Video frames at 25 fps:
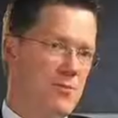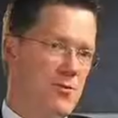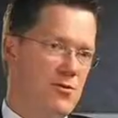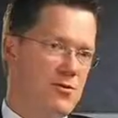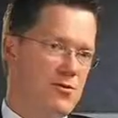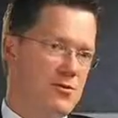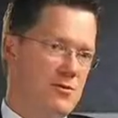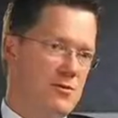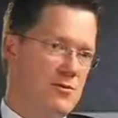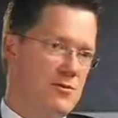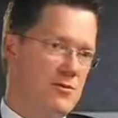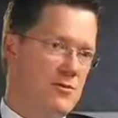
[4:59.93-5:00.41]

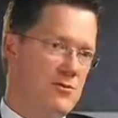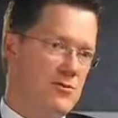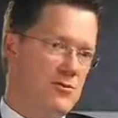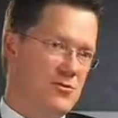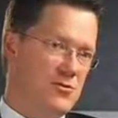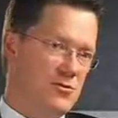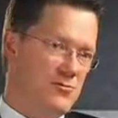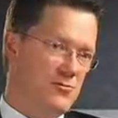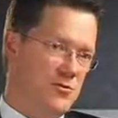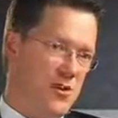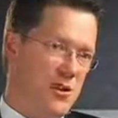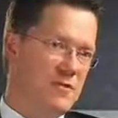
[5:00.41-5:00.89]
person who's
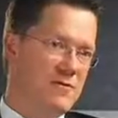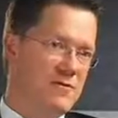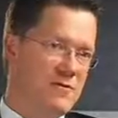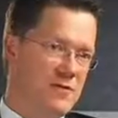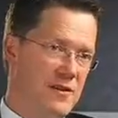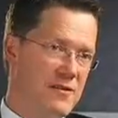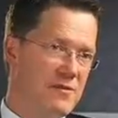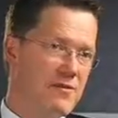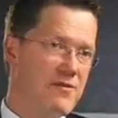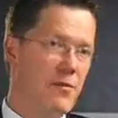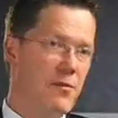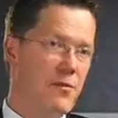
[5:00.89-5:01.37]
the right
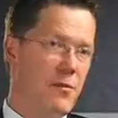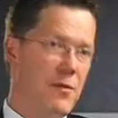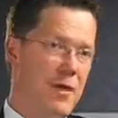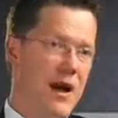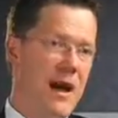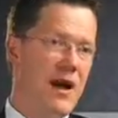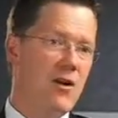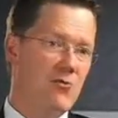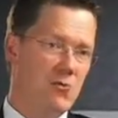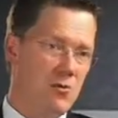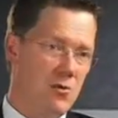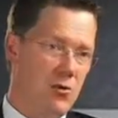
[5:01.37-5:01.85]
fit for
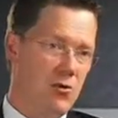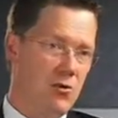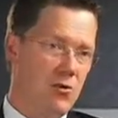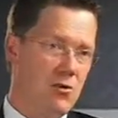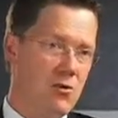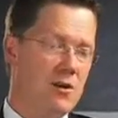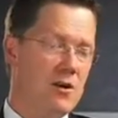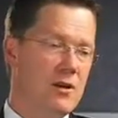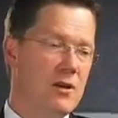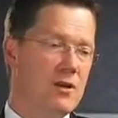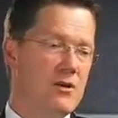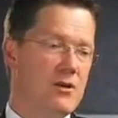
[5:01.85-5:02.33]
that role,
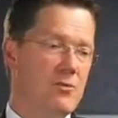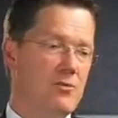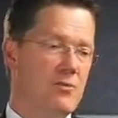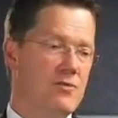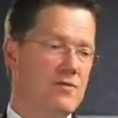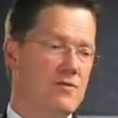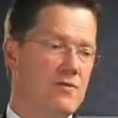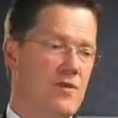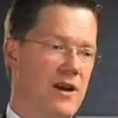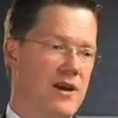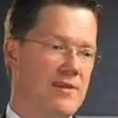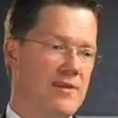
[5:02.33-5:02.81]
you will
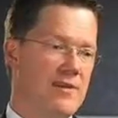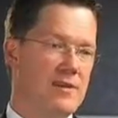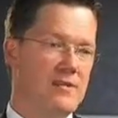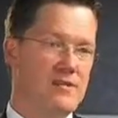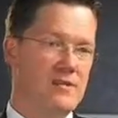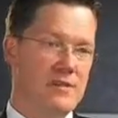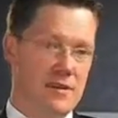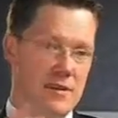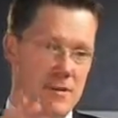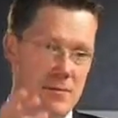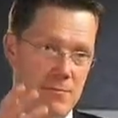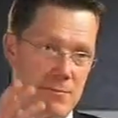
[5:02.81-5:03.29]
find that
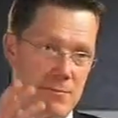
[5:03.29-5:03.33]
the